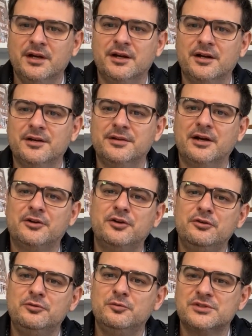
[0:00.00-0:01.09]
Now,
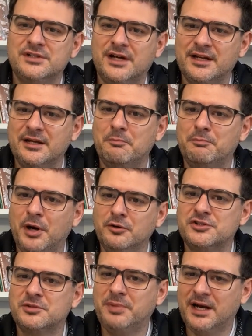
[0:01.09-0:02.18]
Kuhn was not a
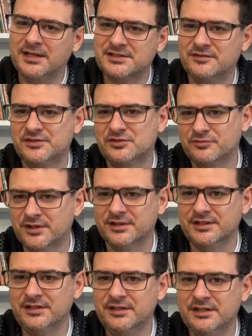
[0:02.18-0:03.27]
post-positivist,
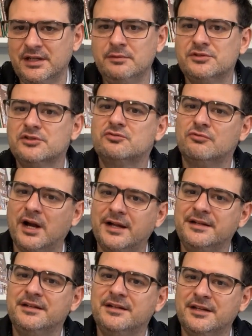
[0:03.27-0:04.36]
really. He was just
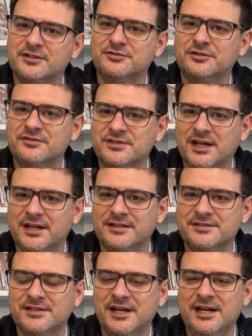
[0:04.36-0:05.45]
writing a history of
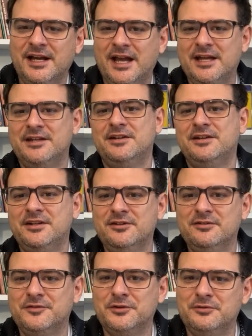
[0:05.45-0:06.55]
science. And in an
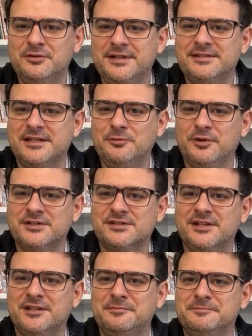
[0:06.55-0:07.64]
interview, he once
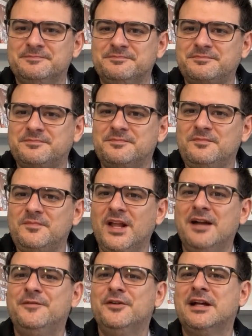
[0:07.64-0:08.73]
said,
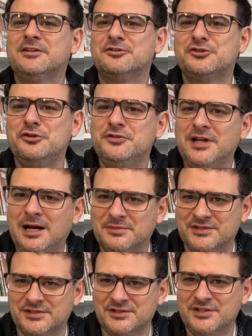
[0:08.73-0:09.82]
"I feel like there's two
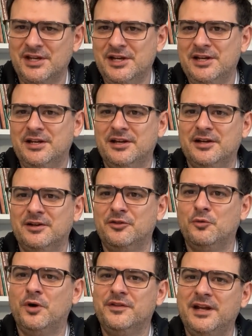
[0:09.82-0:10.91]
Thomases,
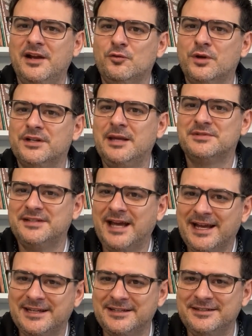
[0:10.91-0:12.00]
the one that everyone keeps
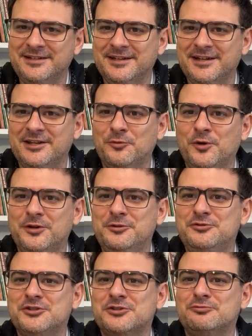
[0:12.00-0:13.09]
attacking and the one
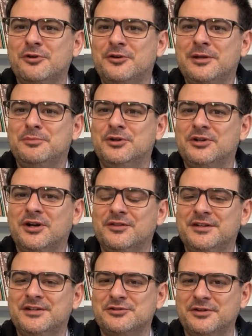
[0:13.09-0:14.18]
who just wrote a book on
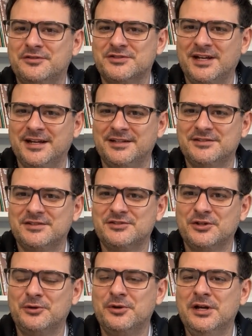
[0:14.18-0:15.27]
the history of science."
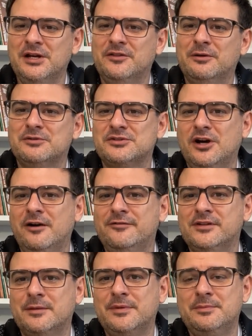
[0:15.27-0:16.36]
So there was an
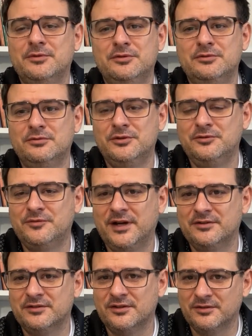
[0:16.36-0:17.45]
awful lot of people who
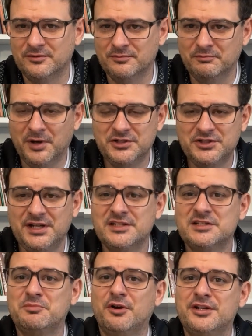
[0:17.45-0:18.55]
found much
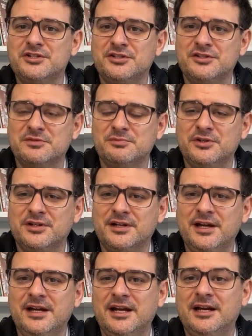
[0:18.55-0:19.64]
inspiration in this book,
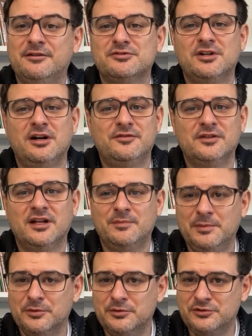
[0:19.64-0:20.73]
and there was an awful lot of
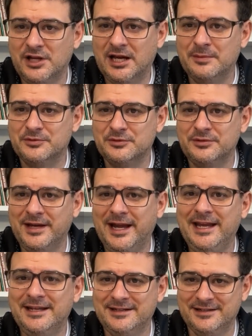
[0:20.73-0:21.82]
people who absolutely
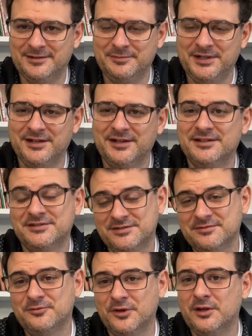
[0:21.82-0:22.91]
hated it because
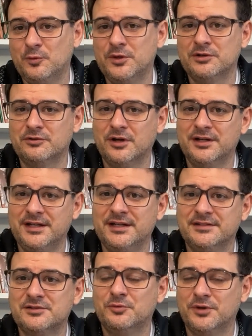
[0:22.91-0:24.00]
it went
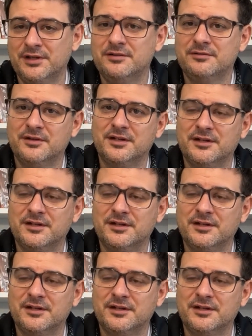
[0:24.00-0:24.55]
against what